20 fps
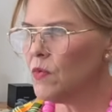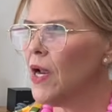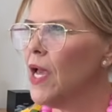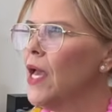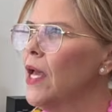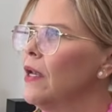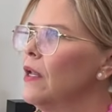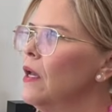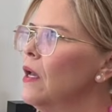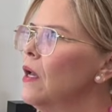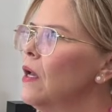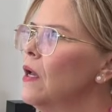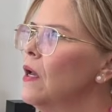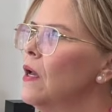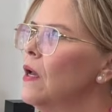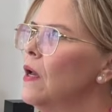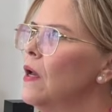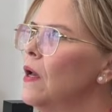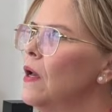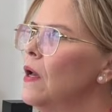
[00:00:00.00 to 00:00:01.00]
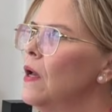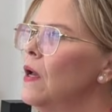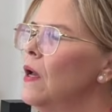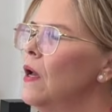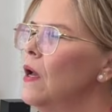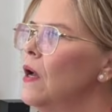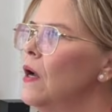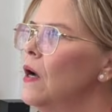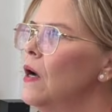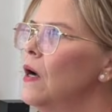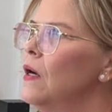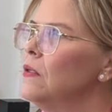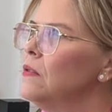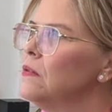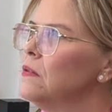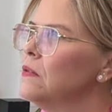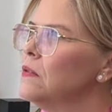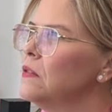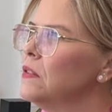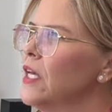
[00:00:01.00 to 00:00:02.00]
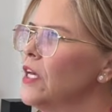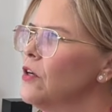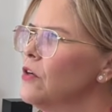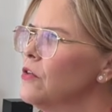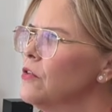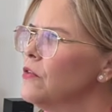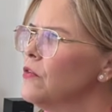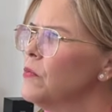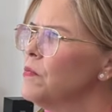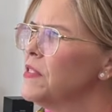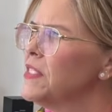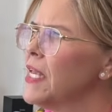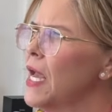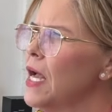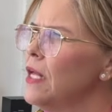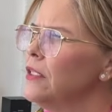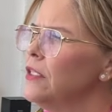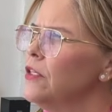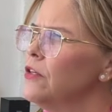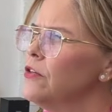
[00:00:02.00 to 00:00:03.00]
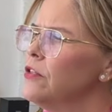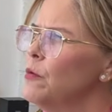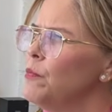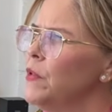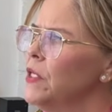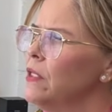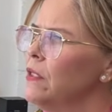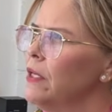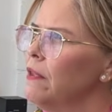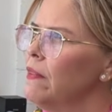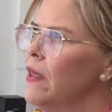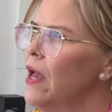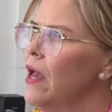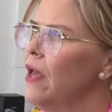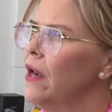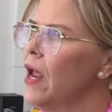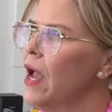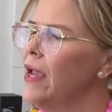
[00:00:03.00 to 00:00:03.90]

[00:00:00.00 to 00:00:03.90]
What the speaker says: read Letters from Sally or something like that.